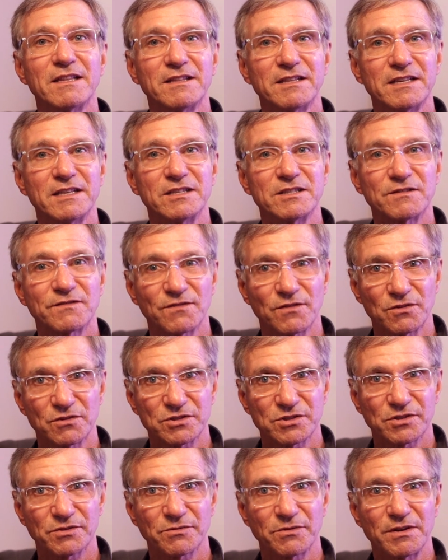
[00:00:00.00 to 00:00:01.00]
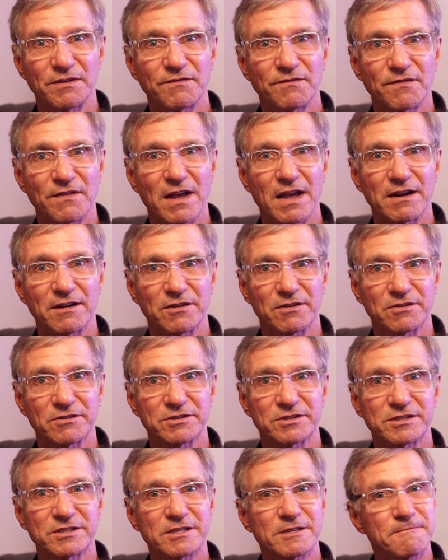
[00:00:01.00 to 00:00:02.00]
these first 3
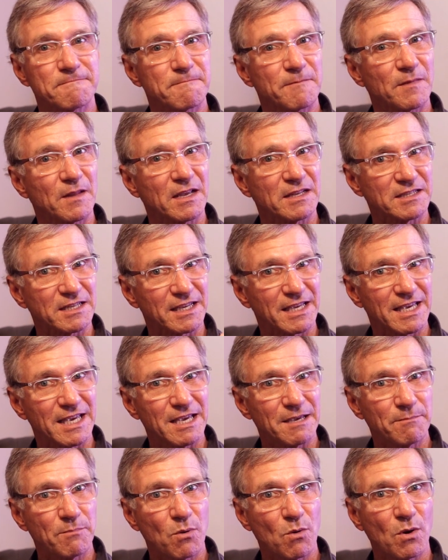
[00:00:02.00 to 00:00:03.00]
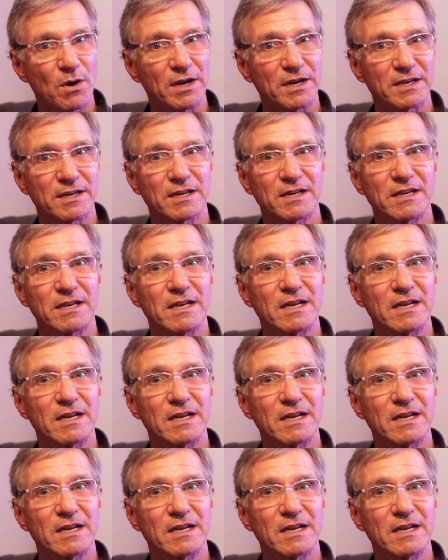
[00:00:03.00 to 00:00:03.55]
fetters, it's a key point.